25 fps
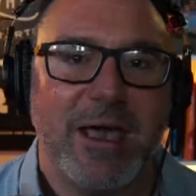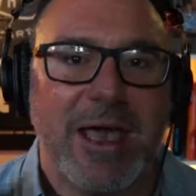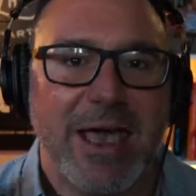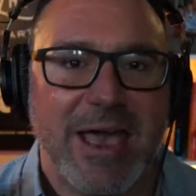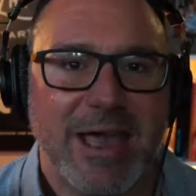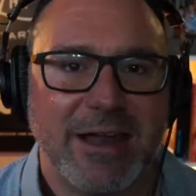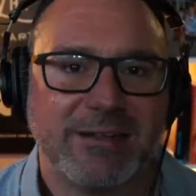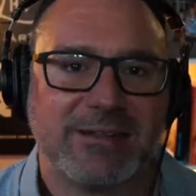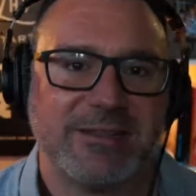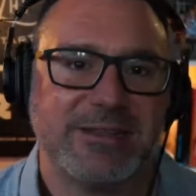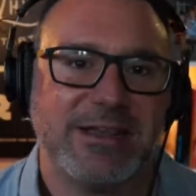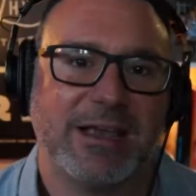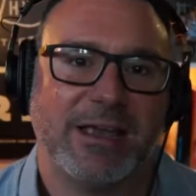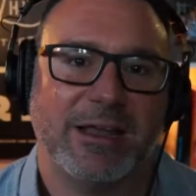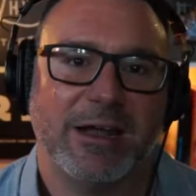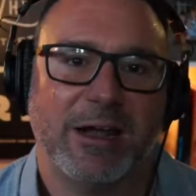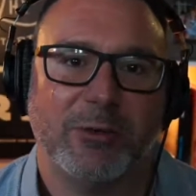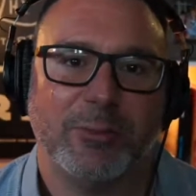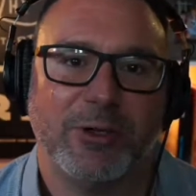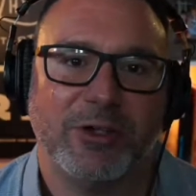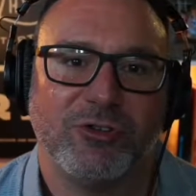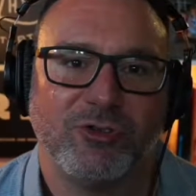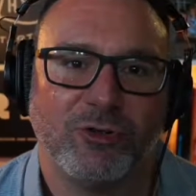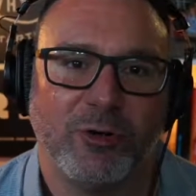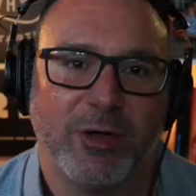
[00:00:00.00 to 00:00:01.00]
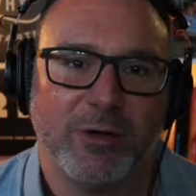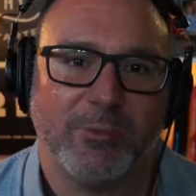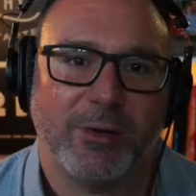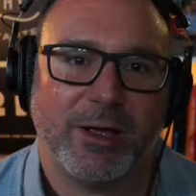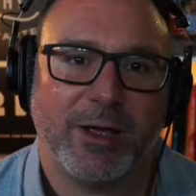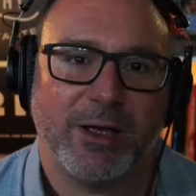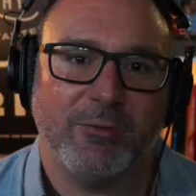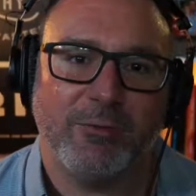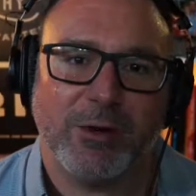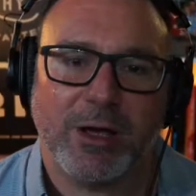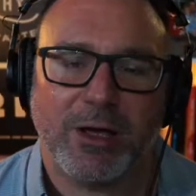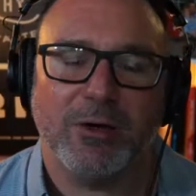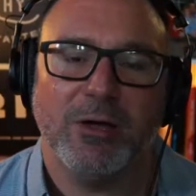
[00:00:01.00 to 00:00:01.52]
In a second, I'll be joined
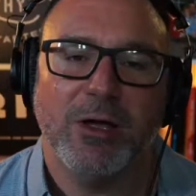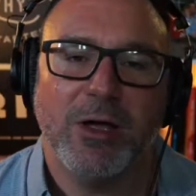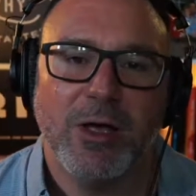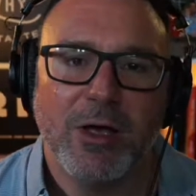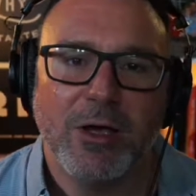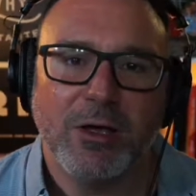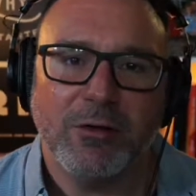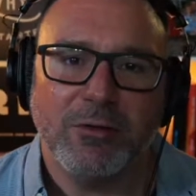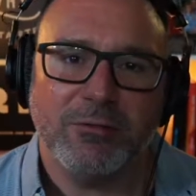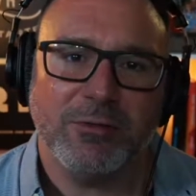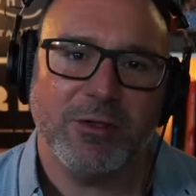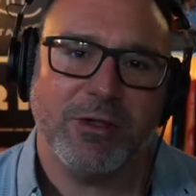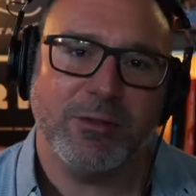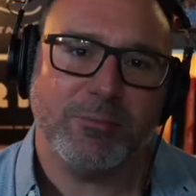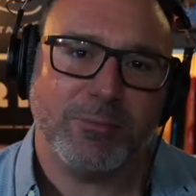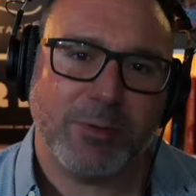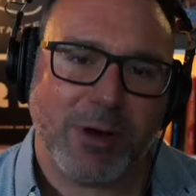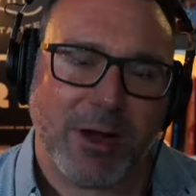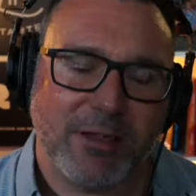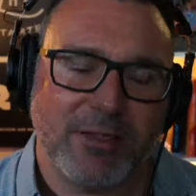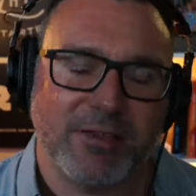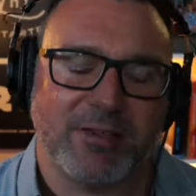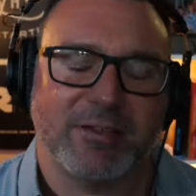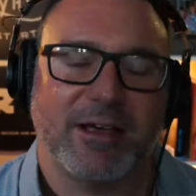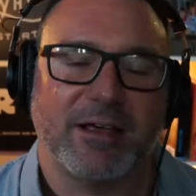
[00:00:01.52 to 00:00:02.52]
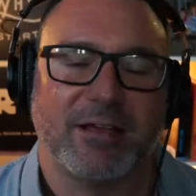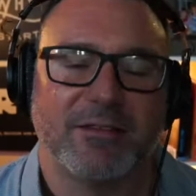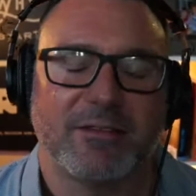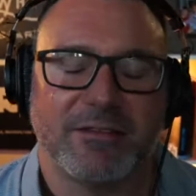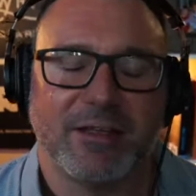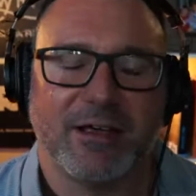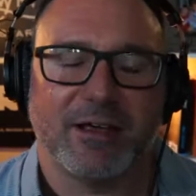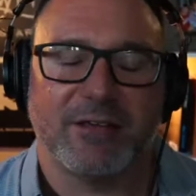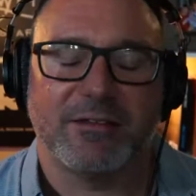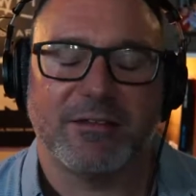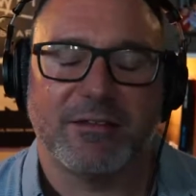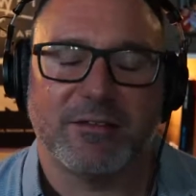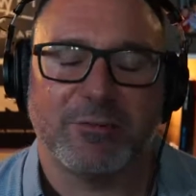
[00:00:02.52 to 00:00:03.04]
by, probably the second
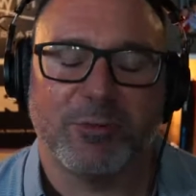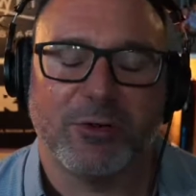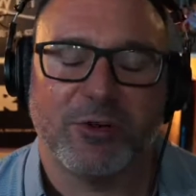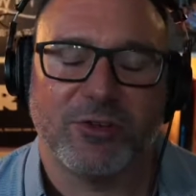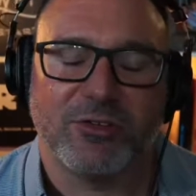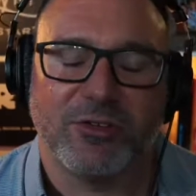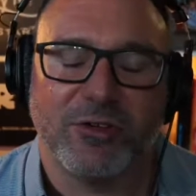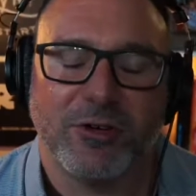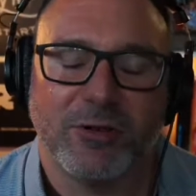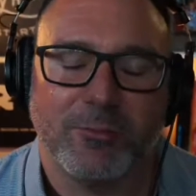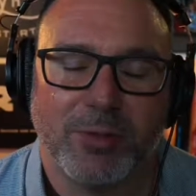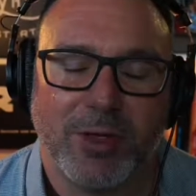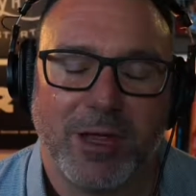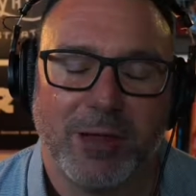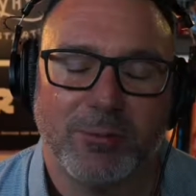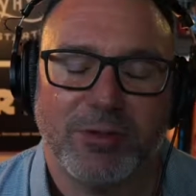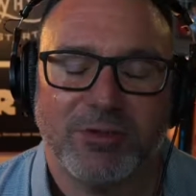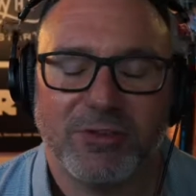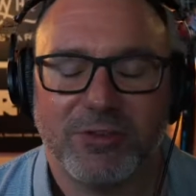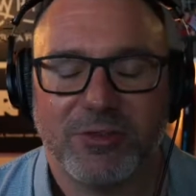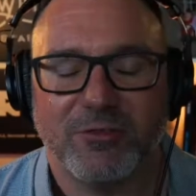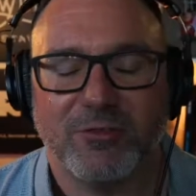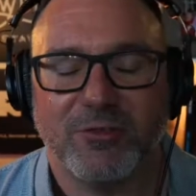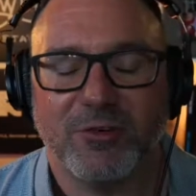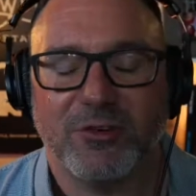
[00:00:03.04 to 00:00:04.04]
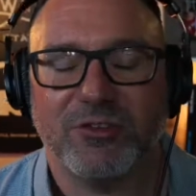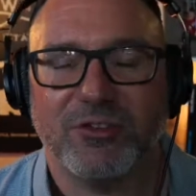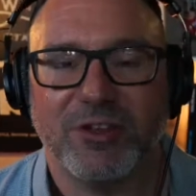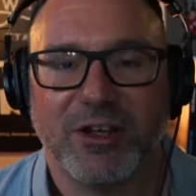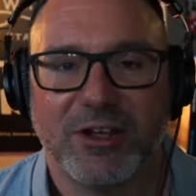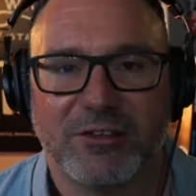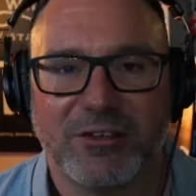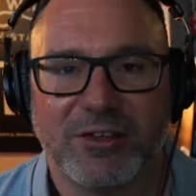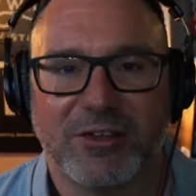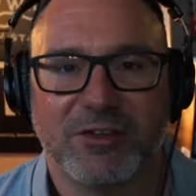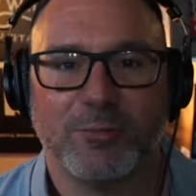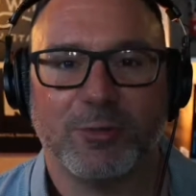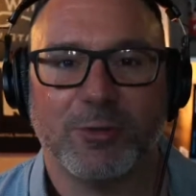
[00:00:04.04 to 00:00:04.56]
sexiest person in payments. The first
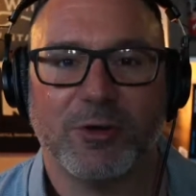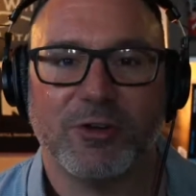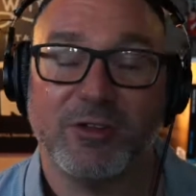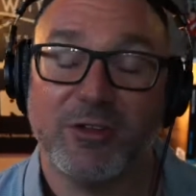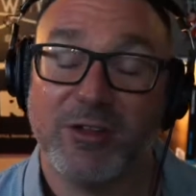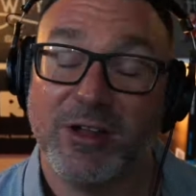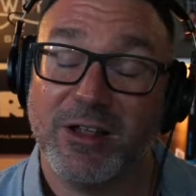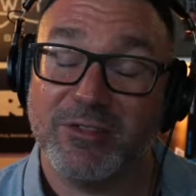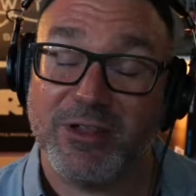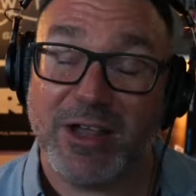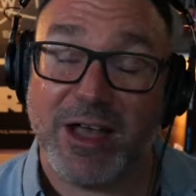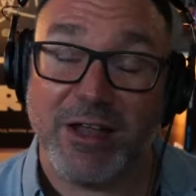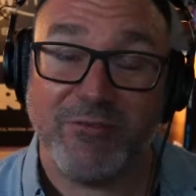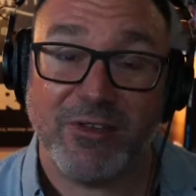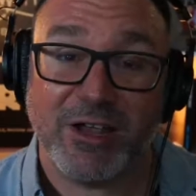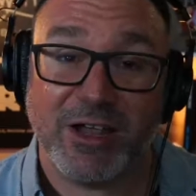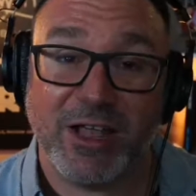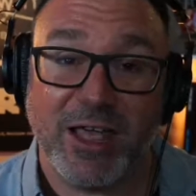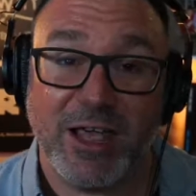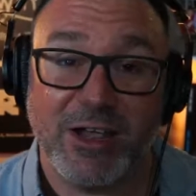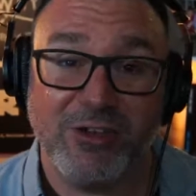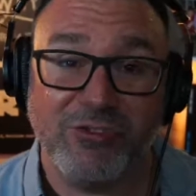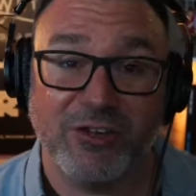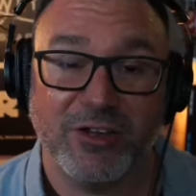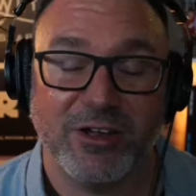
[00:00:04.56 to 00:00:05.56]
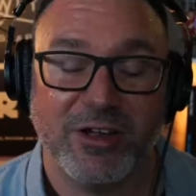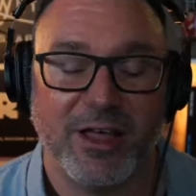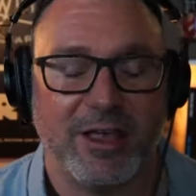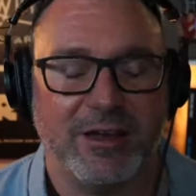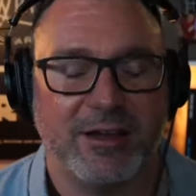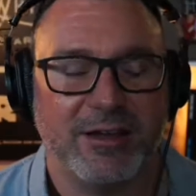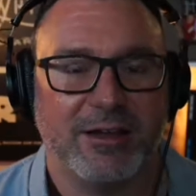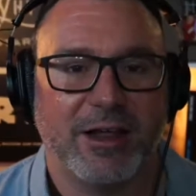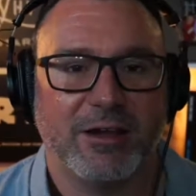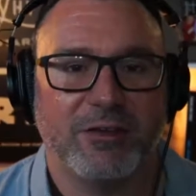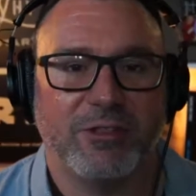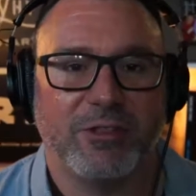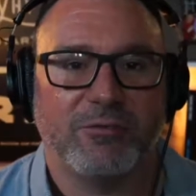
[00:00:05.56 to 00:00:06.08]
sexiest person was on vacation, heading
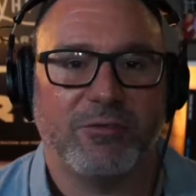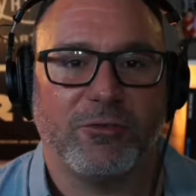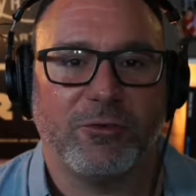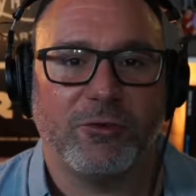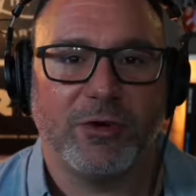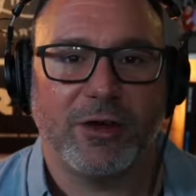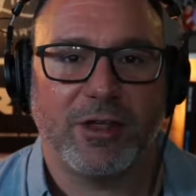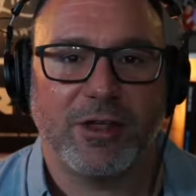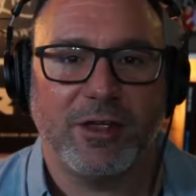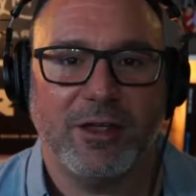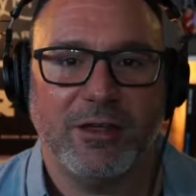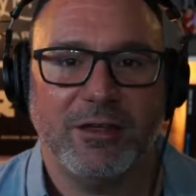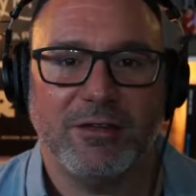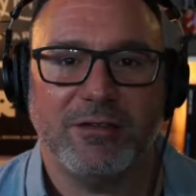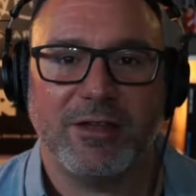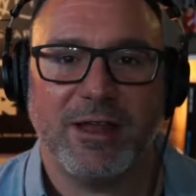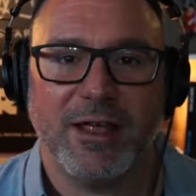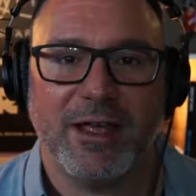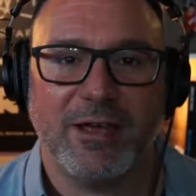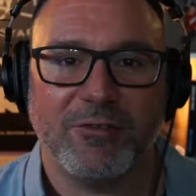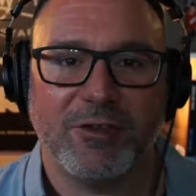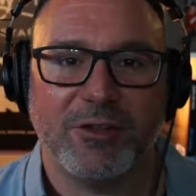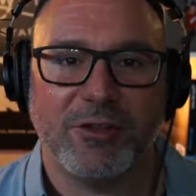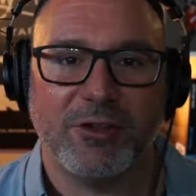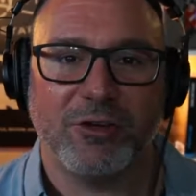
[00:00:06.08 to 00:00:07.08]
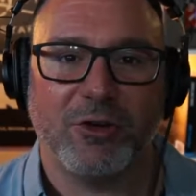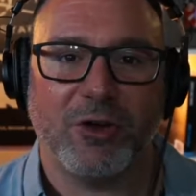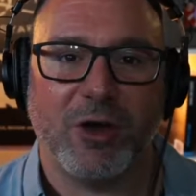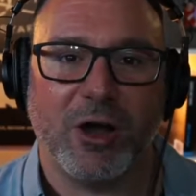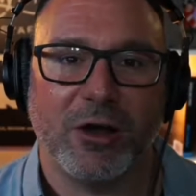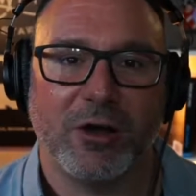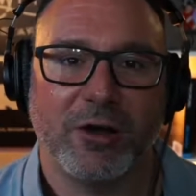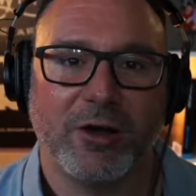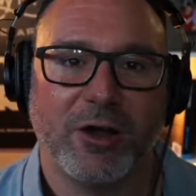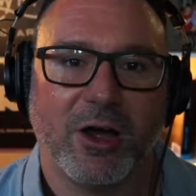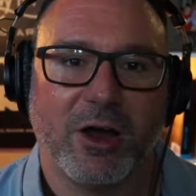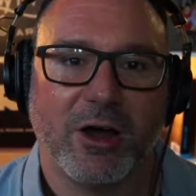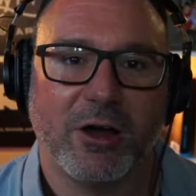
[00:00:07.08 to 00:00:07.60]
down to the Florida Keys to have a little
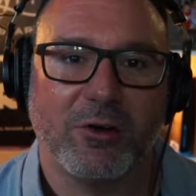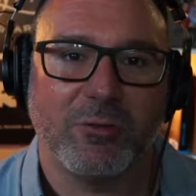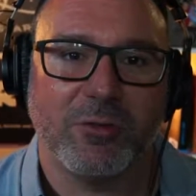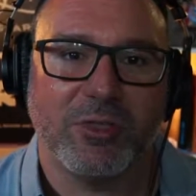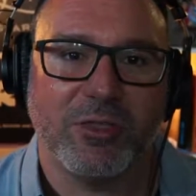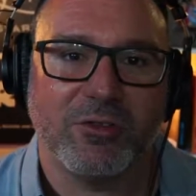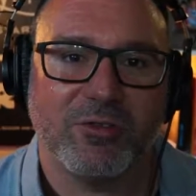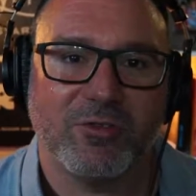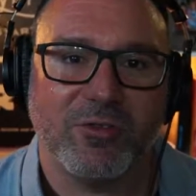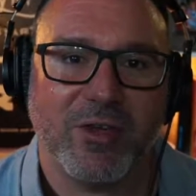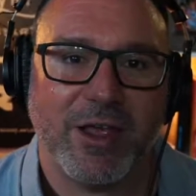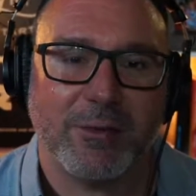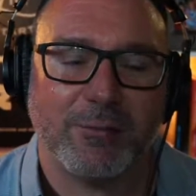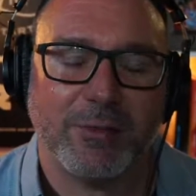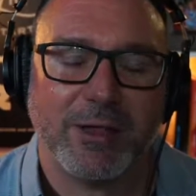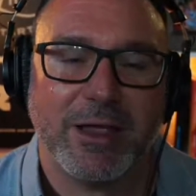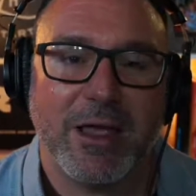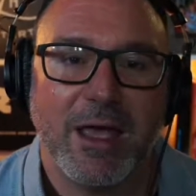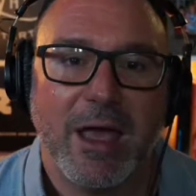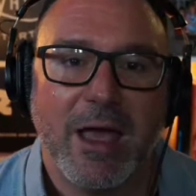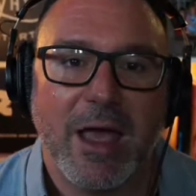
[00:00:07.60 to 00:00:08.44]
R&R with his family.